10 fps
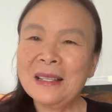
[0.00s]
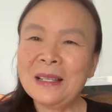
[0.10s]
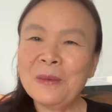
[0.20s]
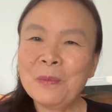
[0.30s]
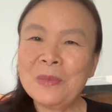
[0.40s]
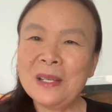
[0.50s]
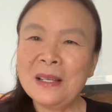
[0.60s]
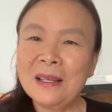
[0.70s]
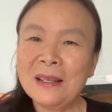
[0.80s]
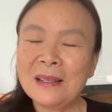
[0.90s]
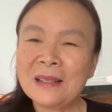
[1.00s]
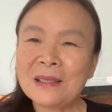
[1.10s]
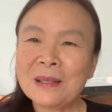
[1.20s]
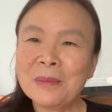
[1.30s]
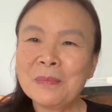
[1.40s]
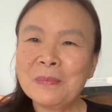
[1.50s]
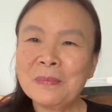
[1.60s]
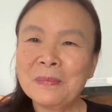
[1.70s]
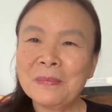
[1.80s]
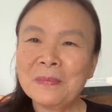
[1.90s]
can give me
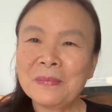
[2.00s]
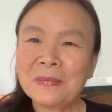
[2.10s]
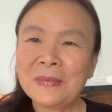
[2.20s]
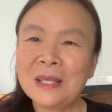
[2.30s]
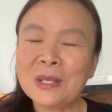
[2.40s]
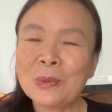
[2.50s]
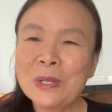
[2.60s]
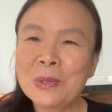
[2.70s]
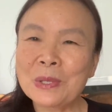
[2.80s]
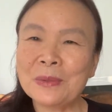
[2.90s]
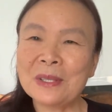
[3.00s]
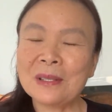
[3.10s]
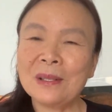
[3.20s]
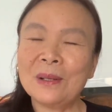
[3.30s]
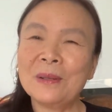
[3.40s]
some descriptions